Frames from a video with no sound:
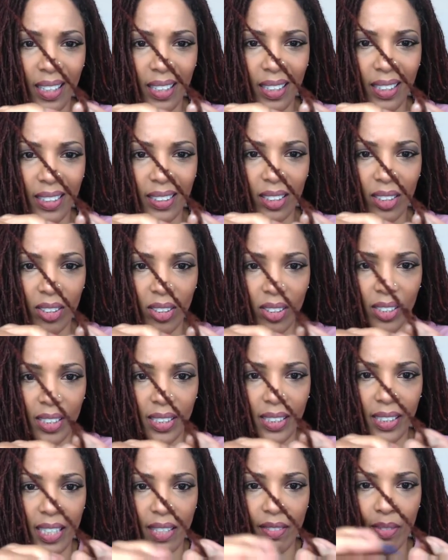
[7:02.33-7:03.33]
It's a little
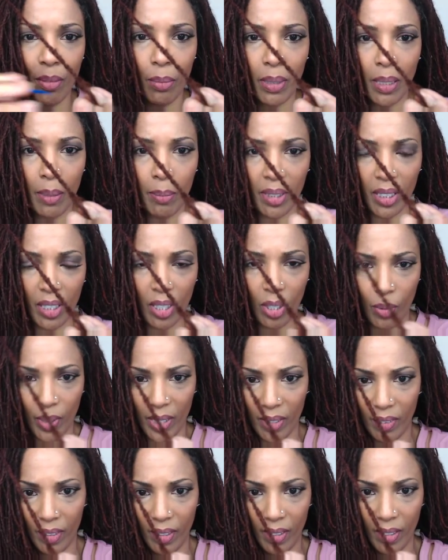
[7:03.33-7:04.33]
uneven, but I'm going to go
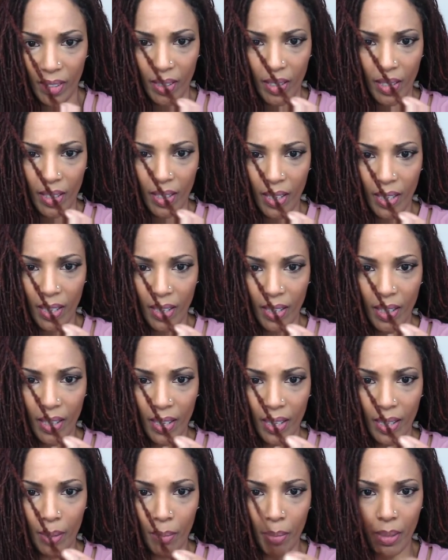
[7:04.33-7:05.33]

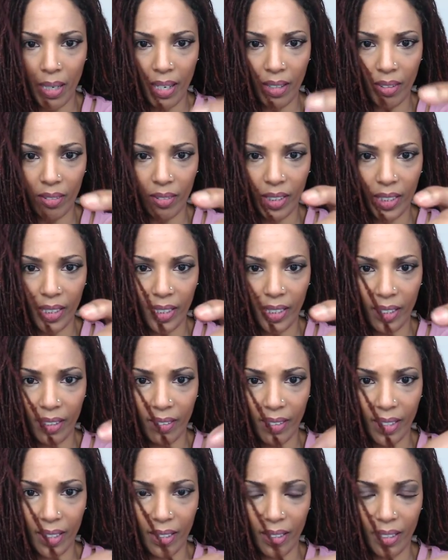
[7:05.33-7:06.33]
in at about
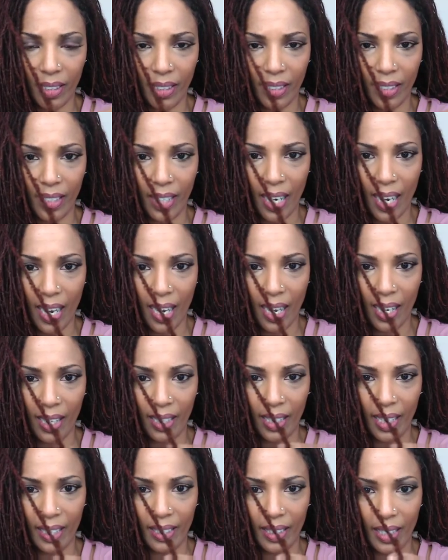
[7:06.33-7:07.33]
here, I think. Yeah, I
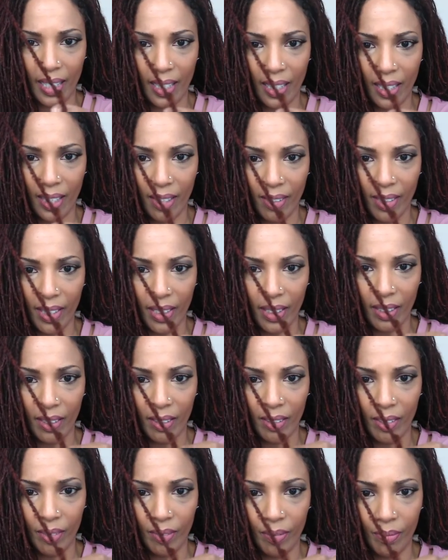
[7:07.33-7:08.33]
like that area.
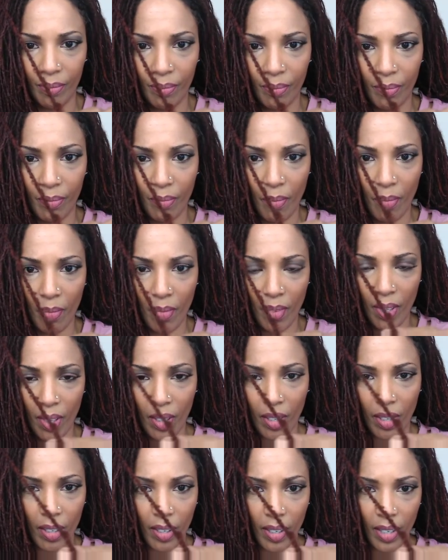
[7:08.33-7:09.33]

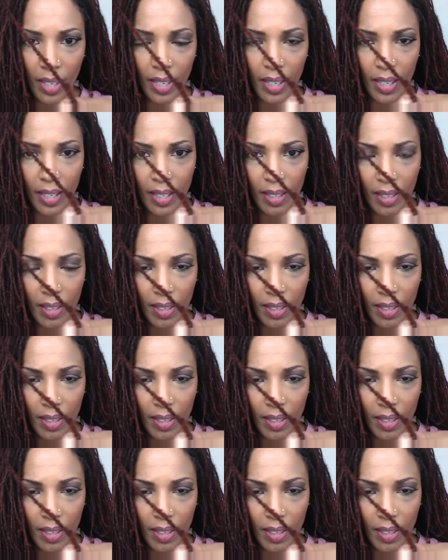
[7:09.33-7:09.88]
Okay.